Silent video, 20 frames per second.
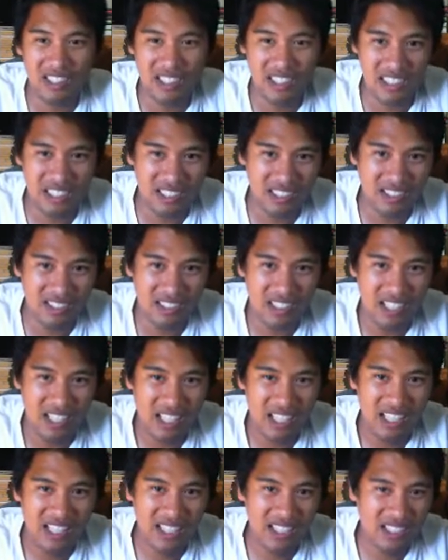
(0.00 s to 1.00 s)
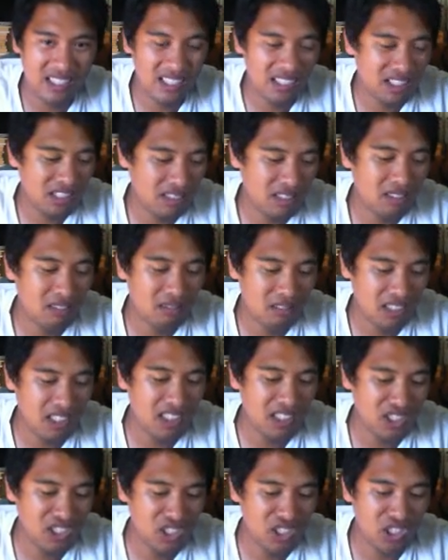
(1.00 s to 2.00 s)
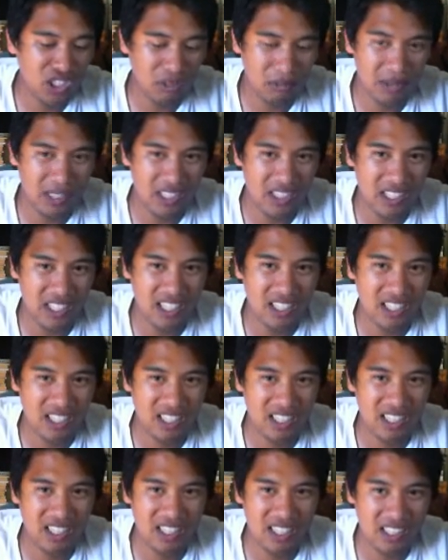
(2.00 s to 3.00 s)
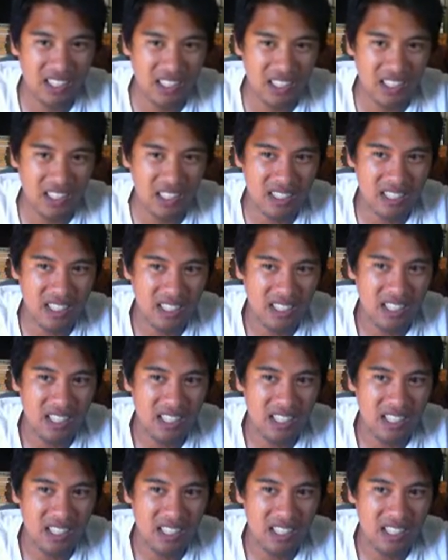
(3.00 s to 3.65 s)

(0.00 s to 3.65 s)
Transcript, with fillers: You know, he he really should be getting uh,